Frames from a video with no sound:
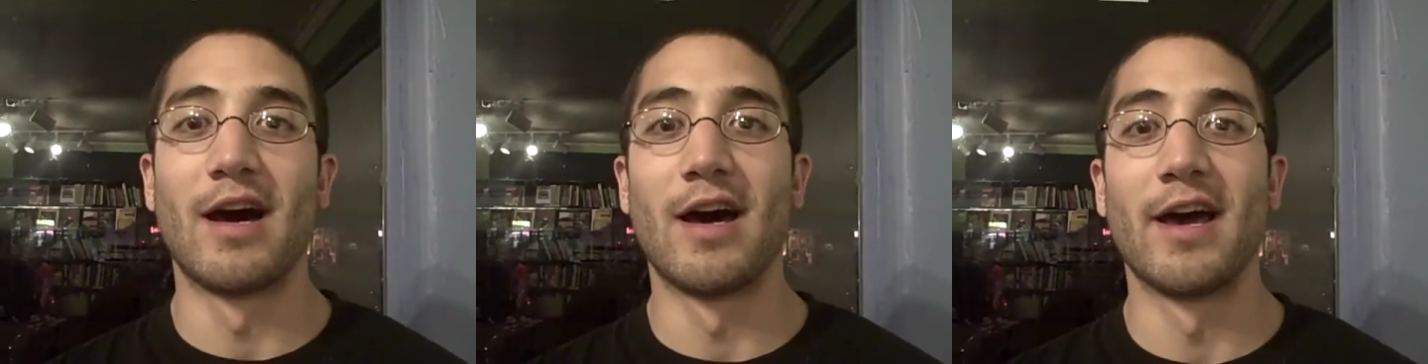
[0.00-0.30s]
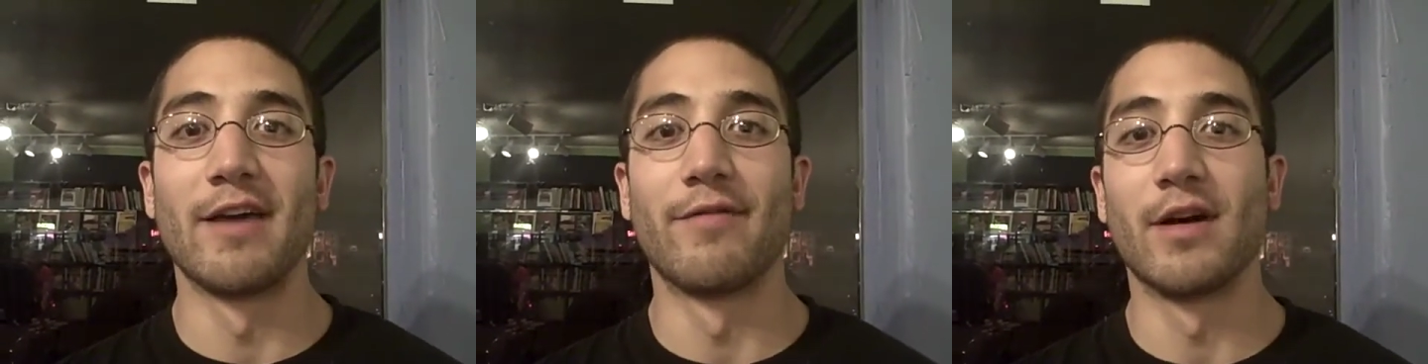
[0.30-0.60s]

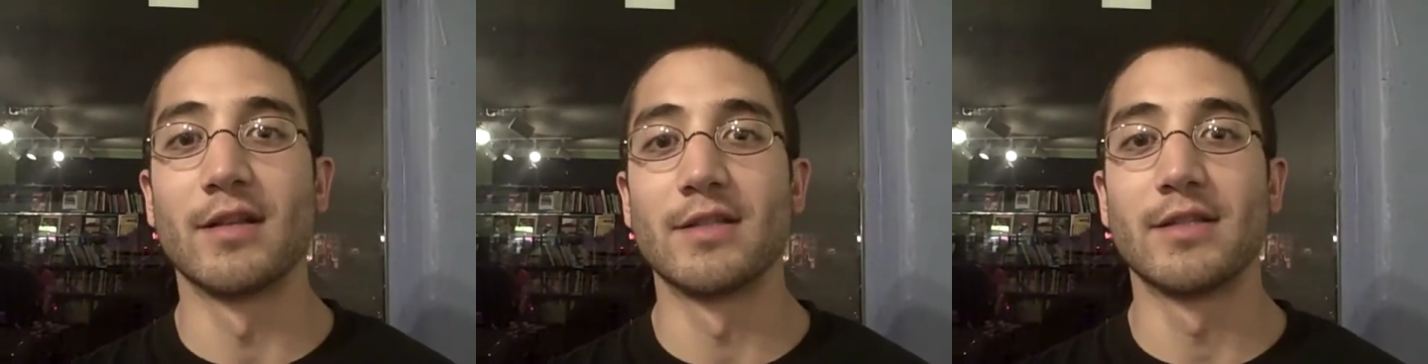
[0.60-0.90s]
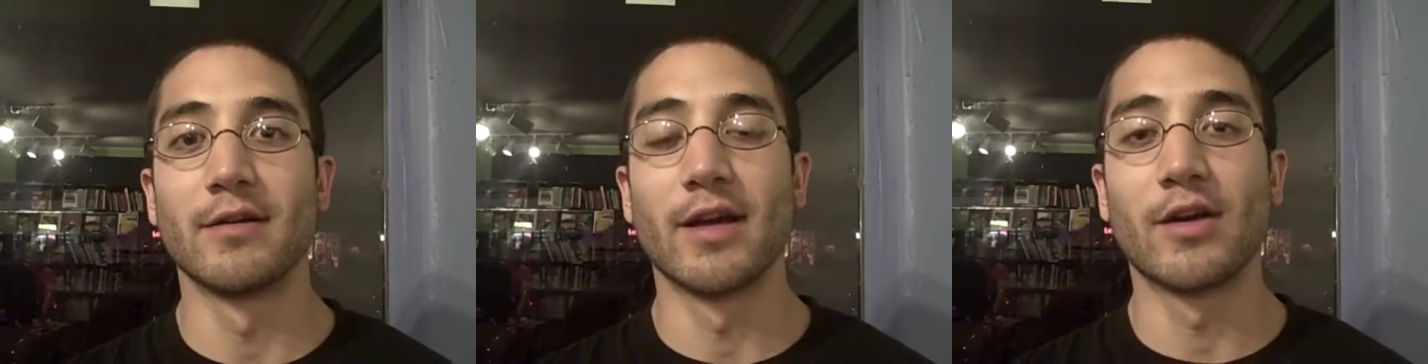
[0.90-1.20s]
I
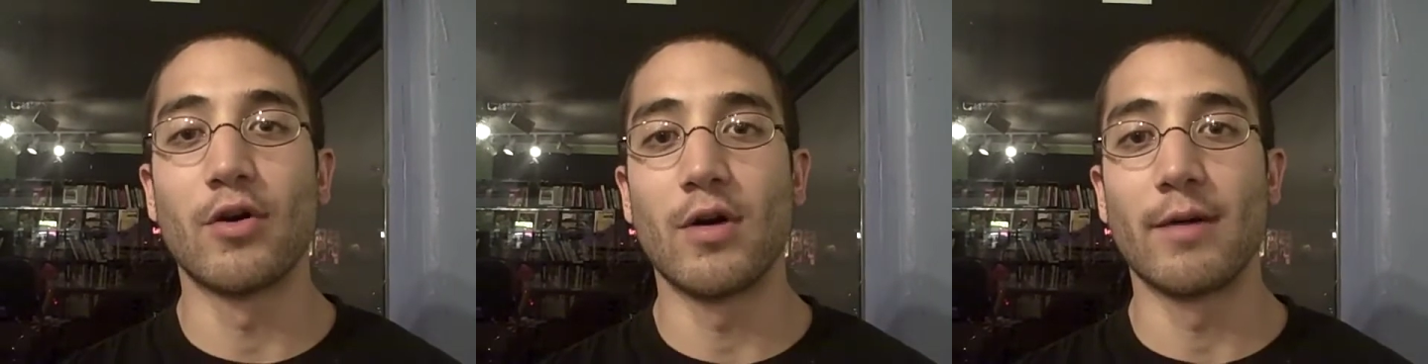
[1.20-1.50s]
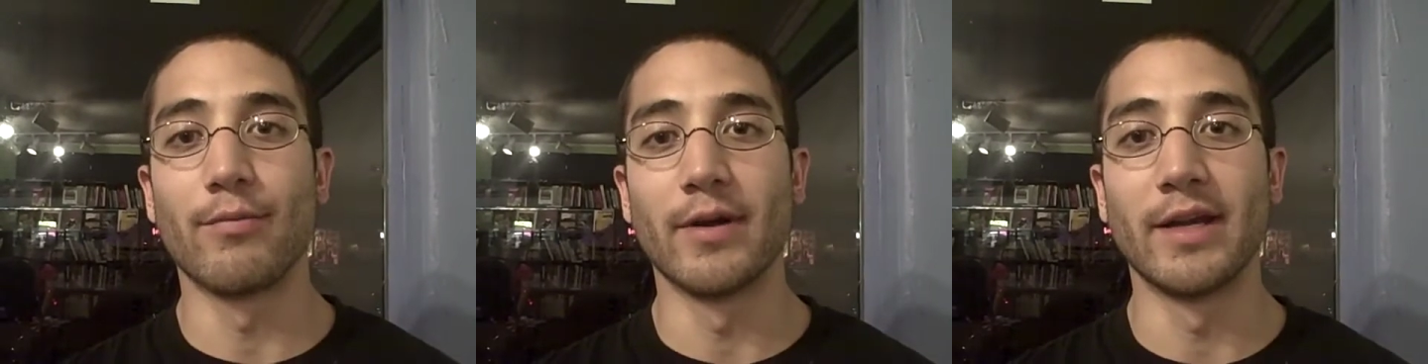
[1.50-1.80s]
volunteer at
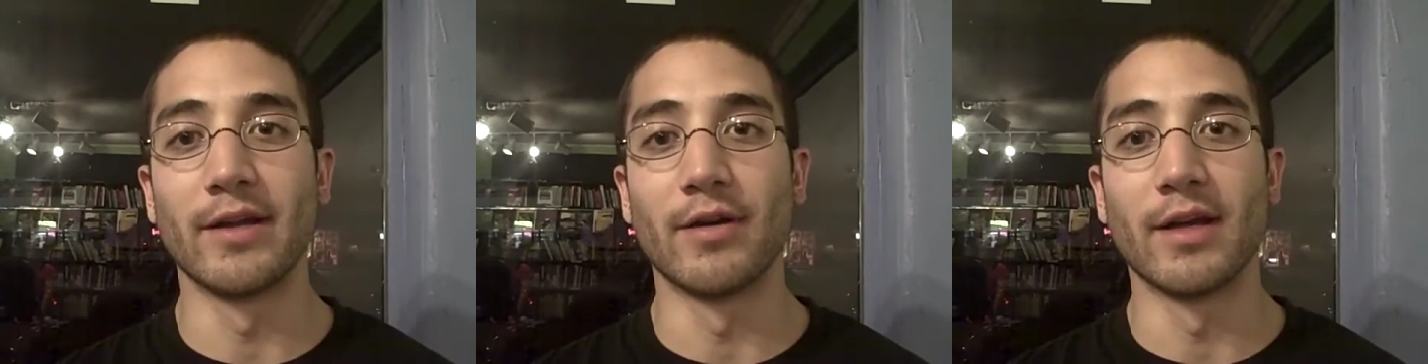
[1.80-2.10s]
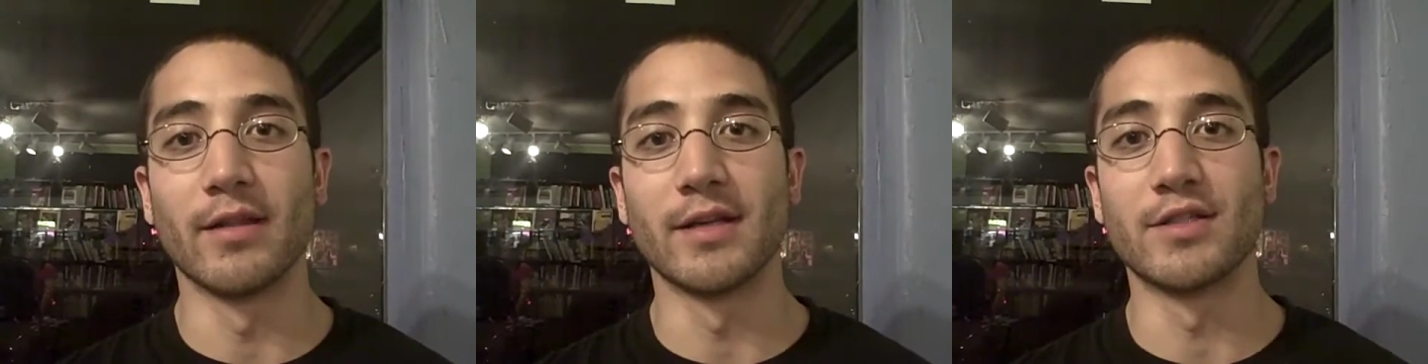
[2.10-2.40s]
KOOP Radio, and
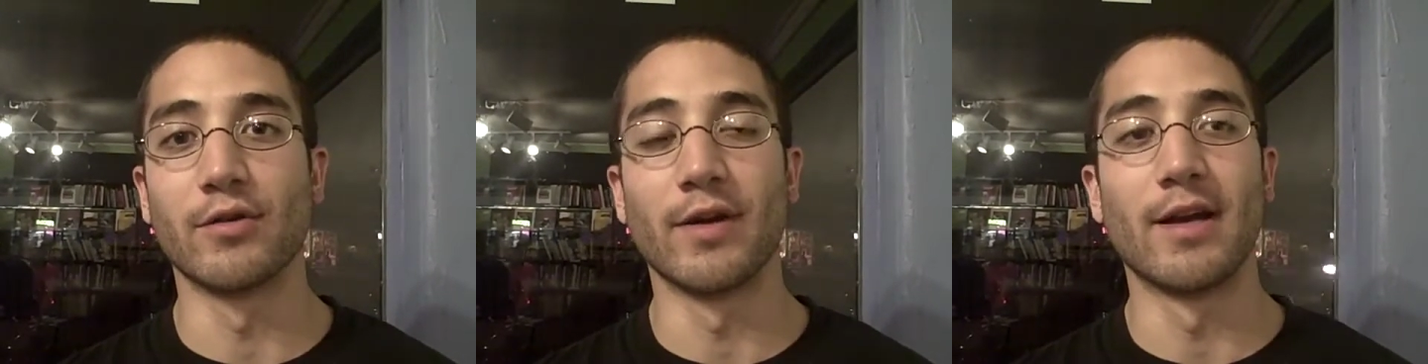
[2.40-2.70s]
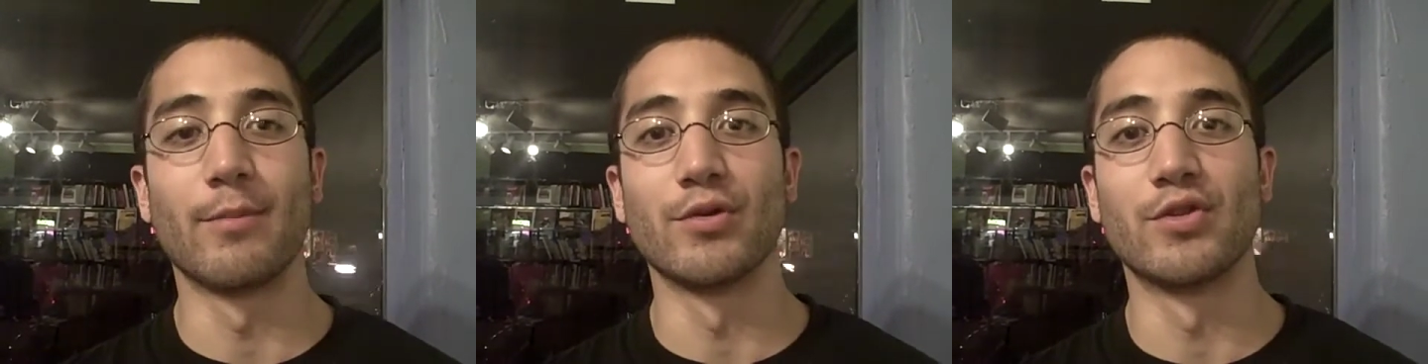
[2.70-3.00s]
I think it's a great
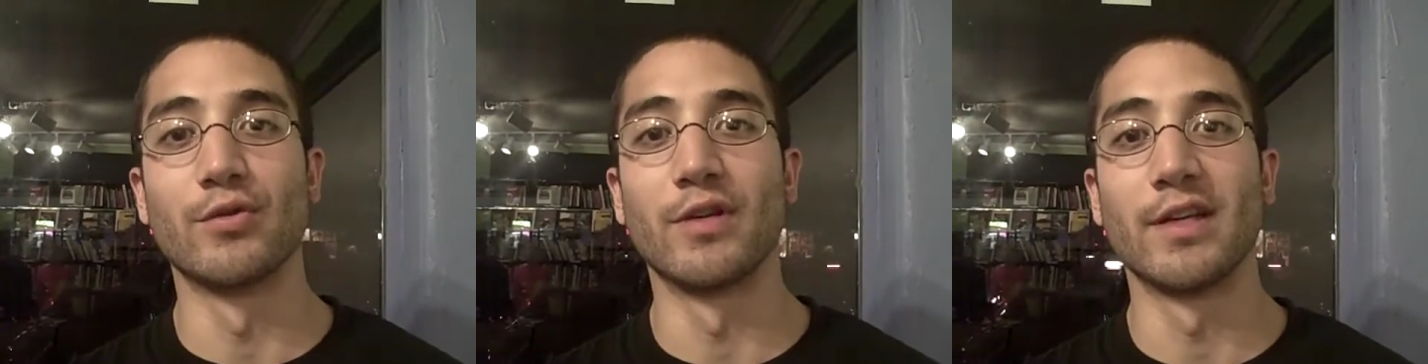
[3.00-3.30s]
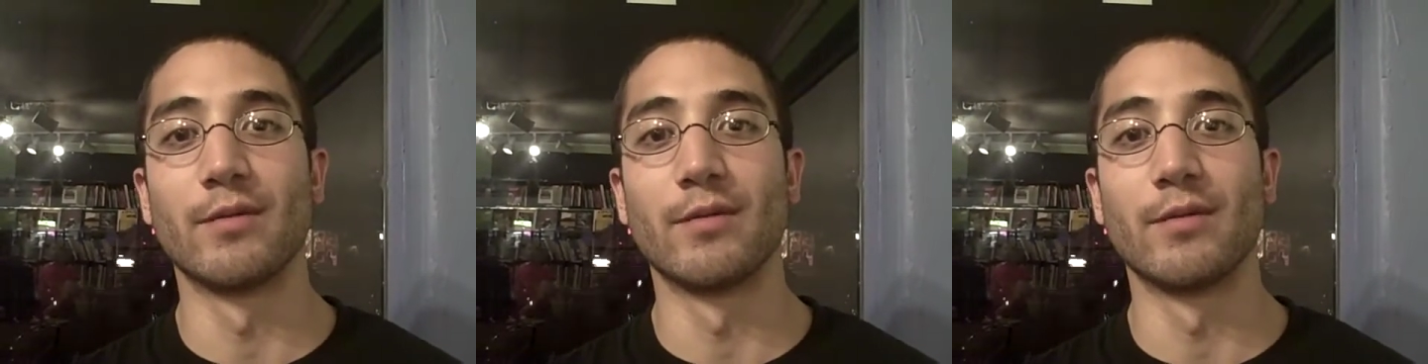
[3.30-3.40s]
opportunity.